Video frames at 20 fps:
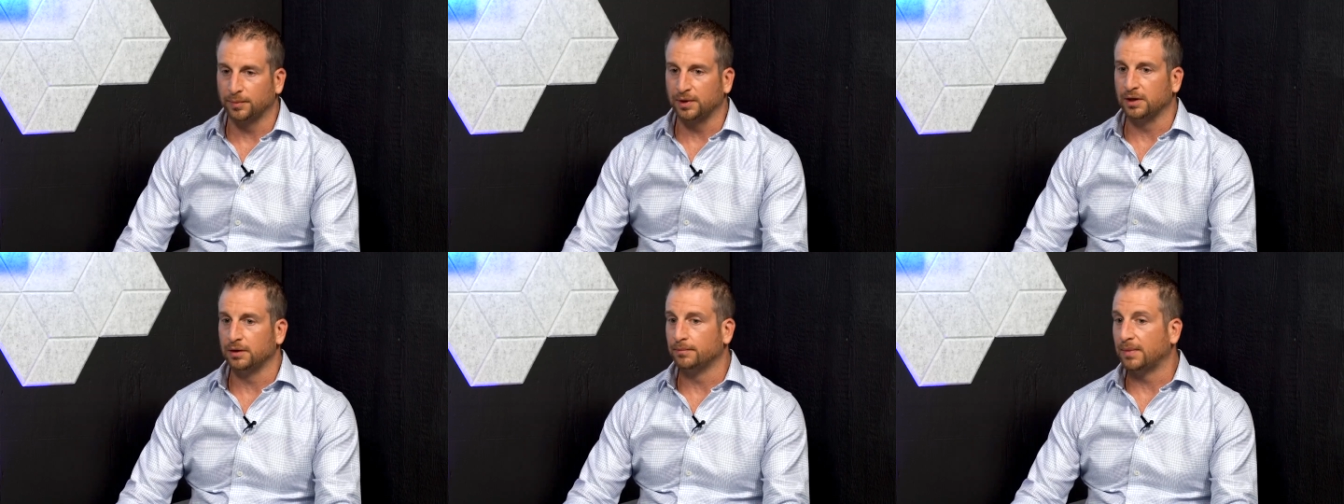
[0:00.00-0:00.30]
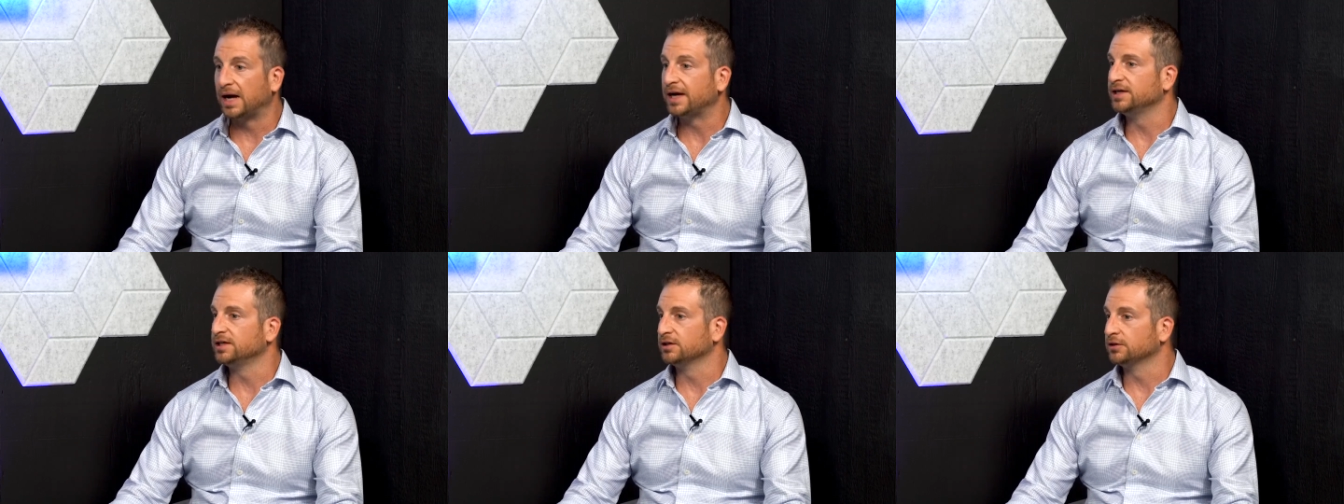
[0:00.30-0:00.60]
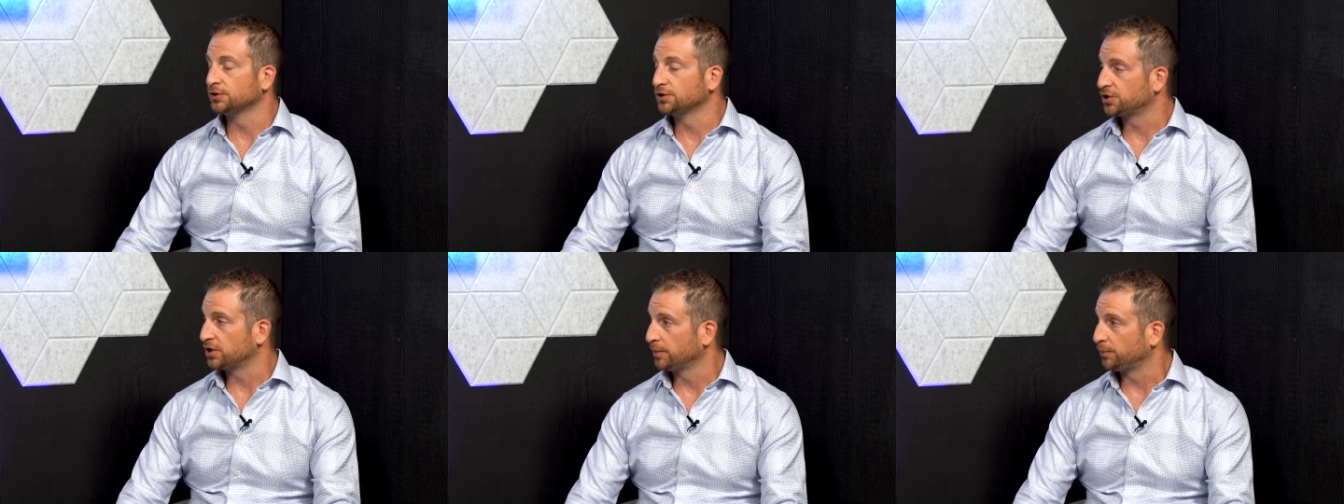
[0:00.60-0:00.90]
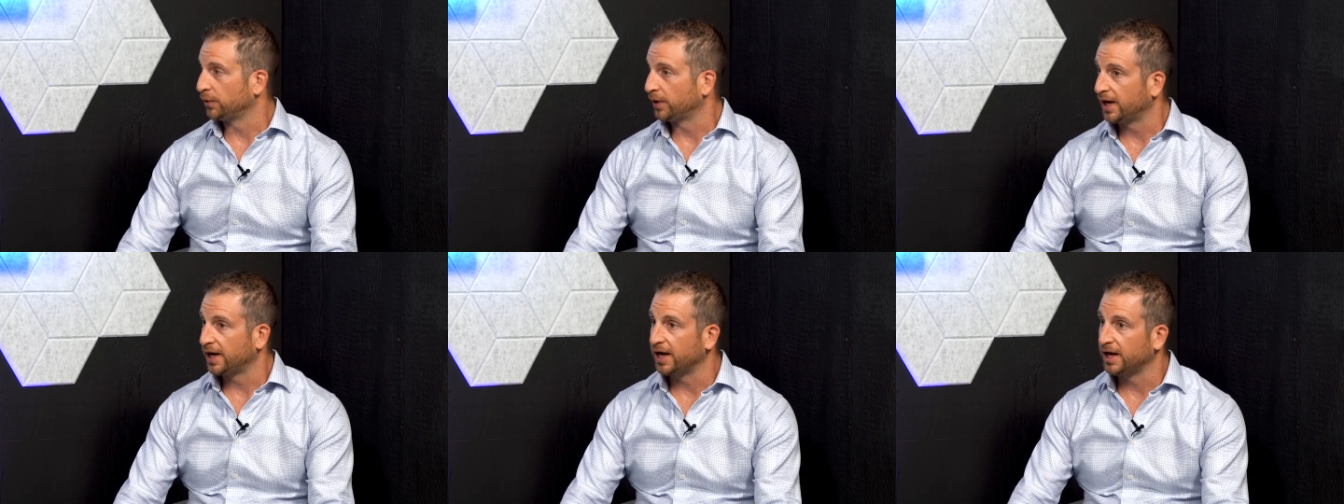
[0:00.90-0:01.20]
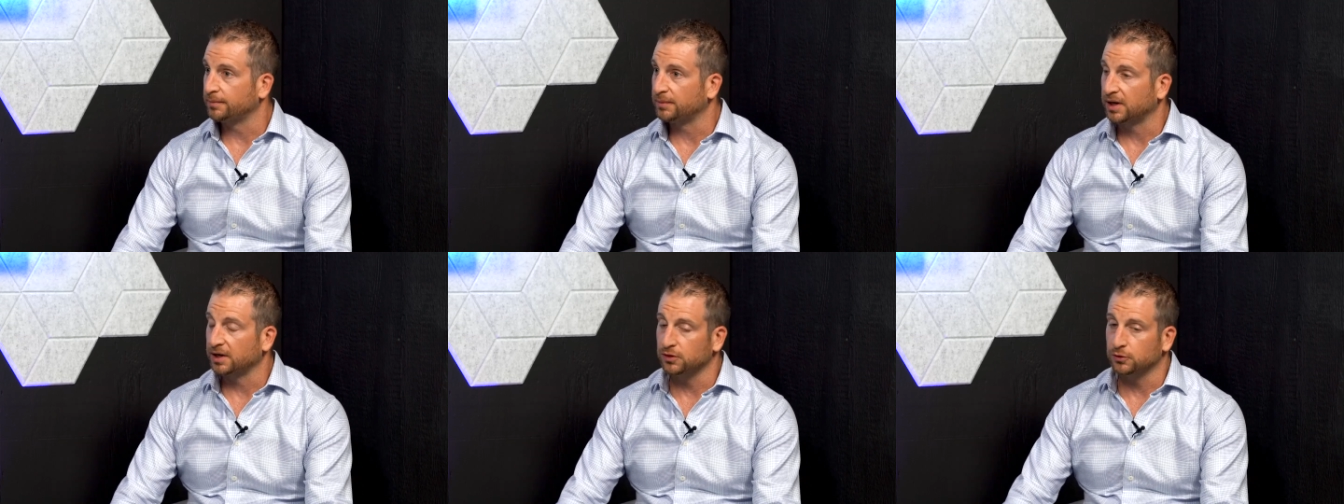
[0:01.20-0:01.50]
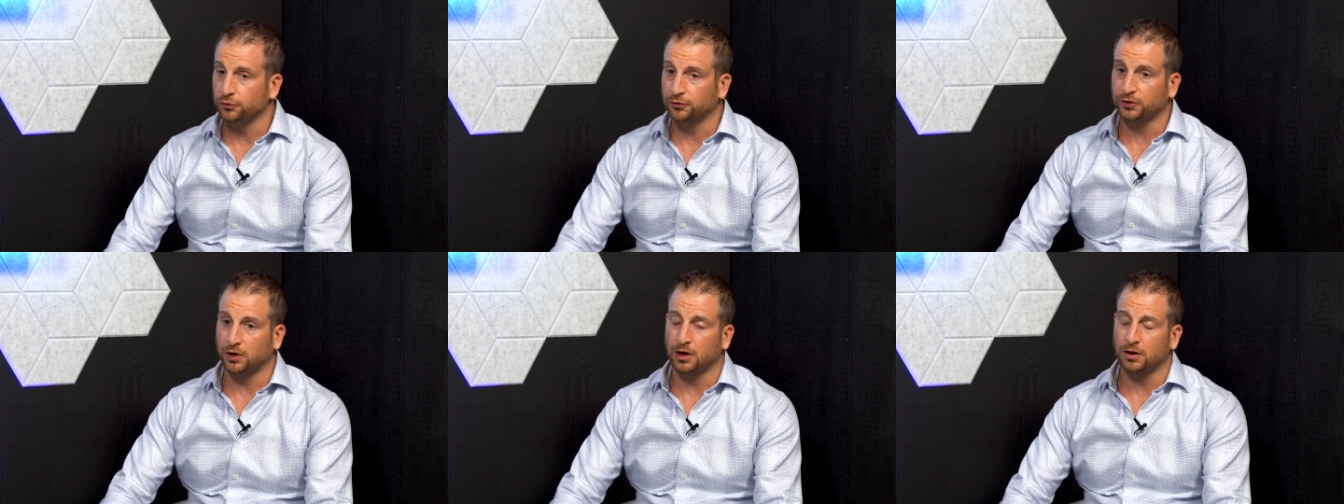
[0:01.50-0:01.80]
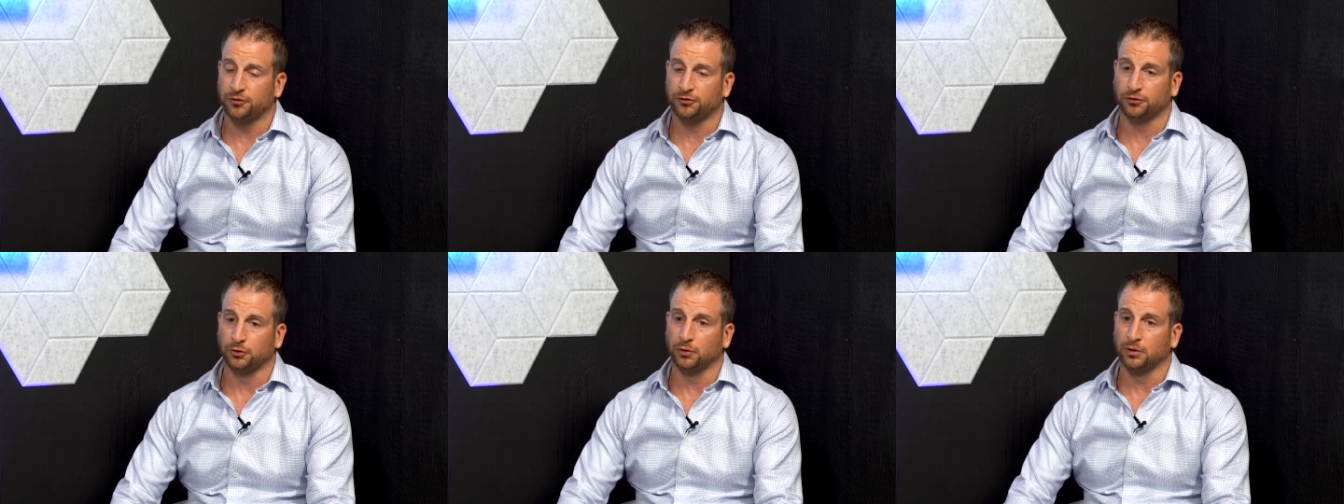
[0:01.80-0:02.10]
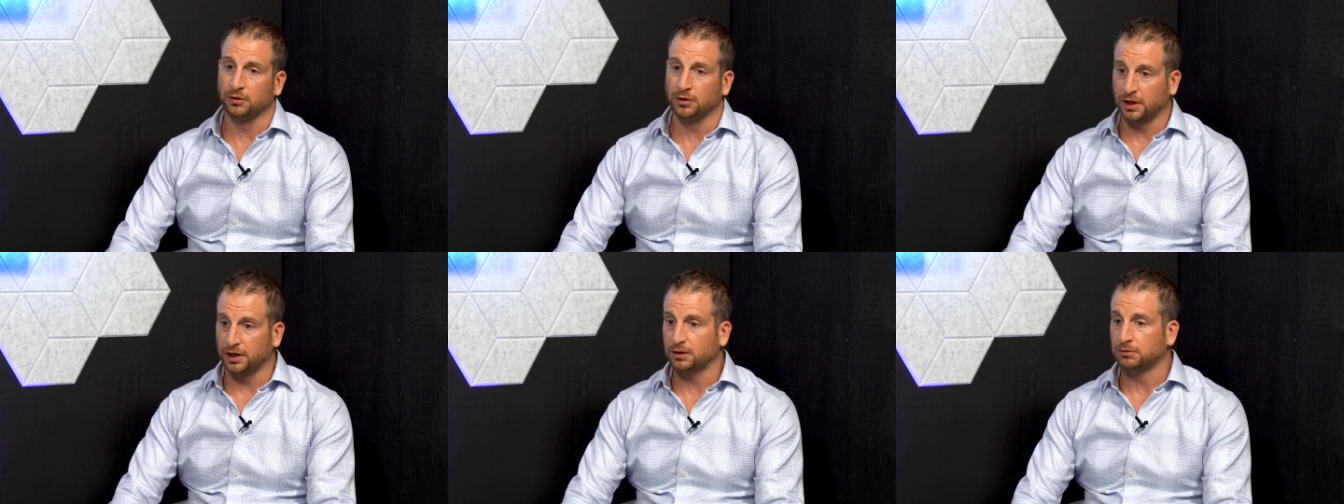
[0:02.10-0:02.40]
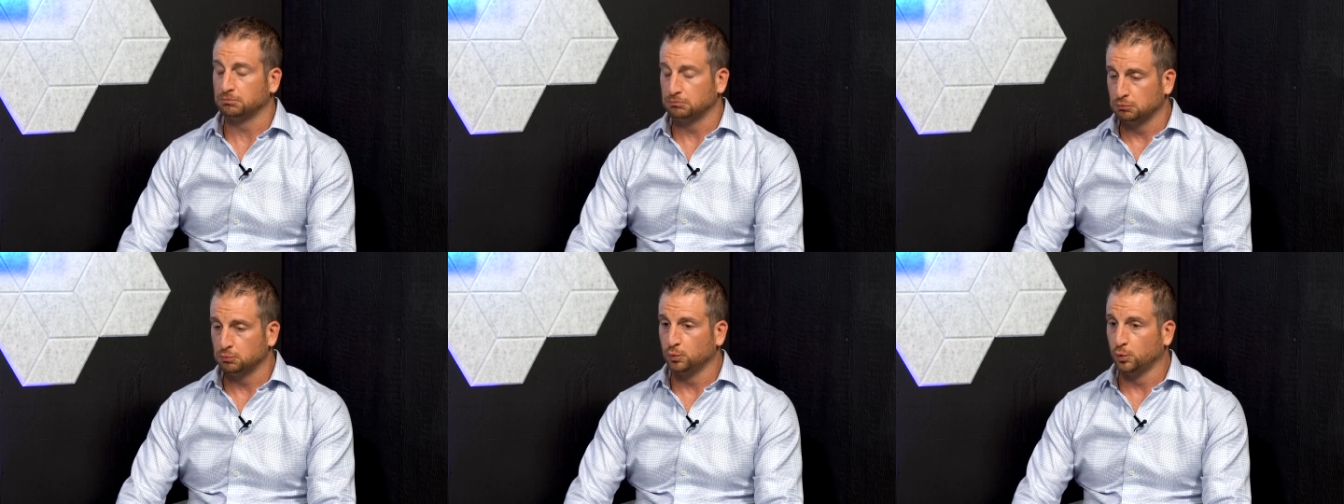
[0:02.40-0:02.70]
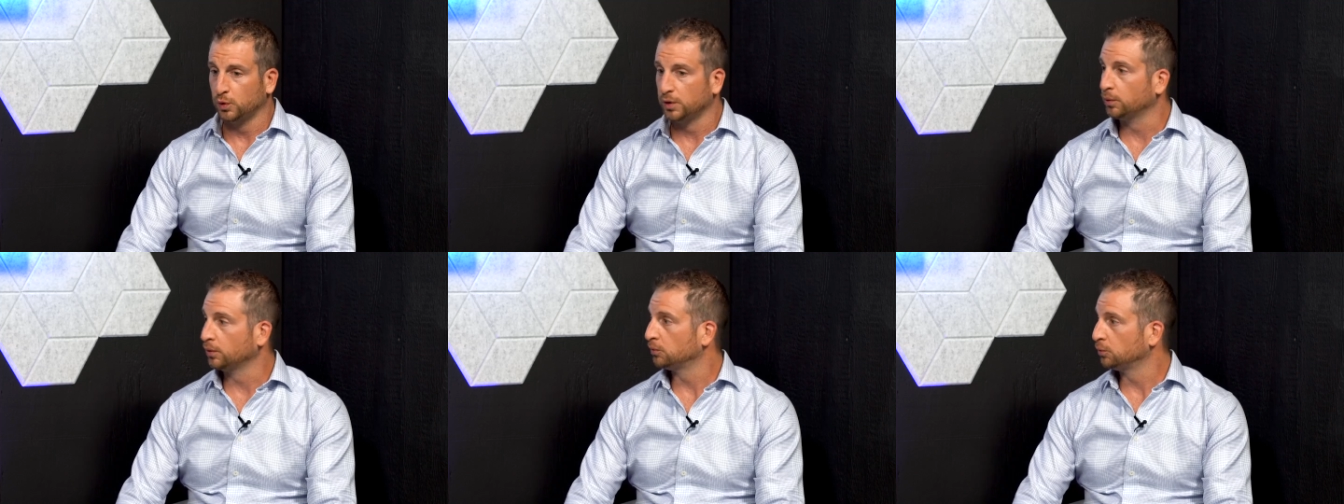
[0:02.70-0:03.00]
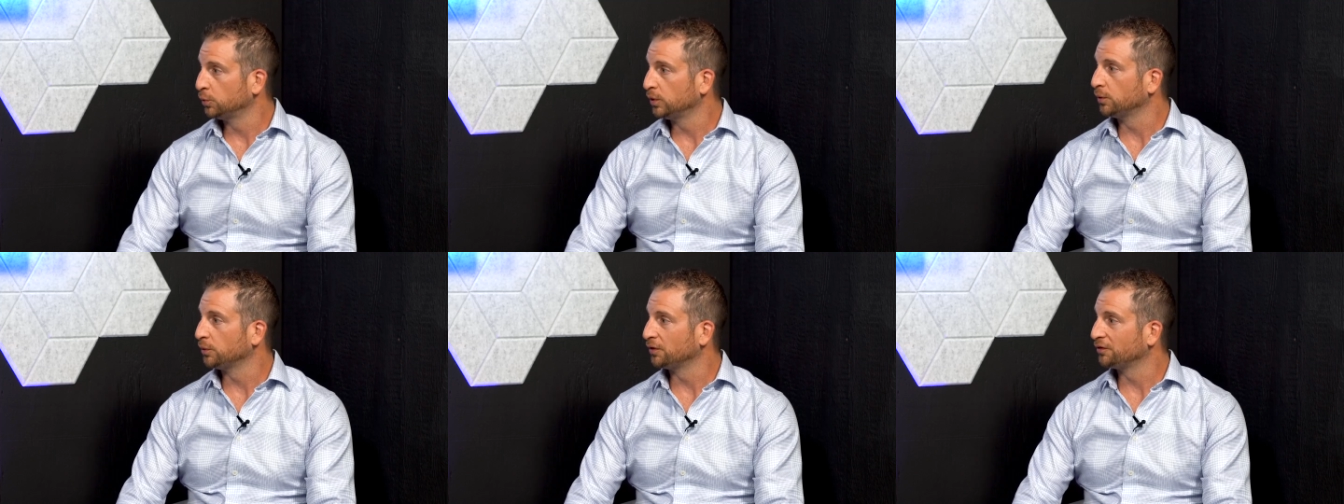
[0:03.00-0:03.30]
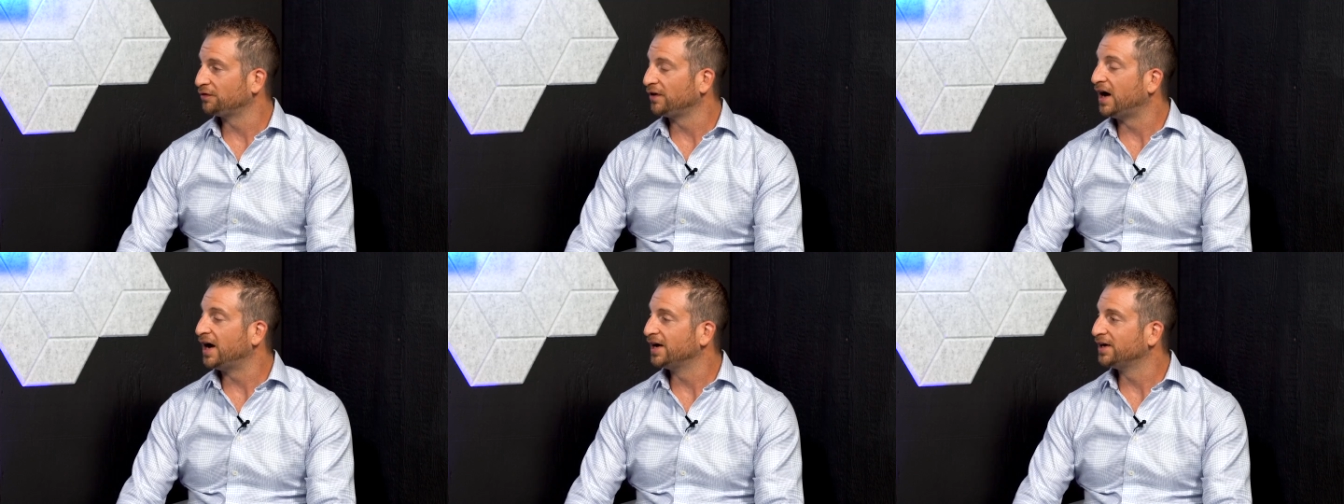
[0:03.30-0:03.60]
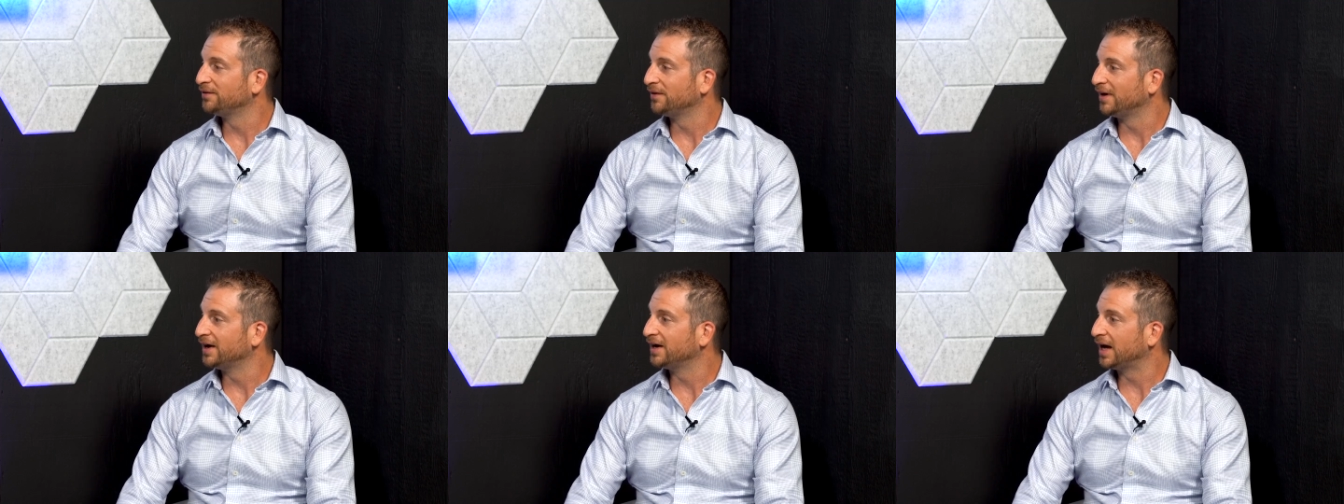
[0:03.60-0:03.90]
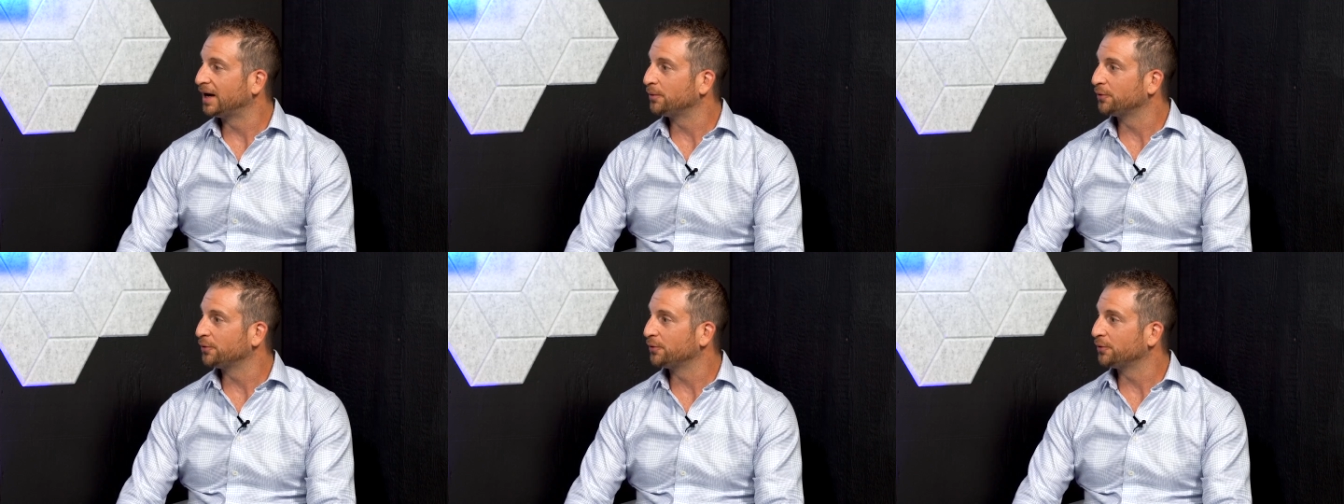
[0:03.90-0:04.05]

I mean, in my dealership, when I had my used car store, like we were fine, right?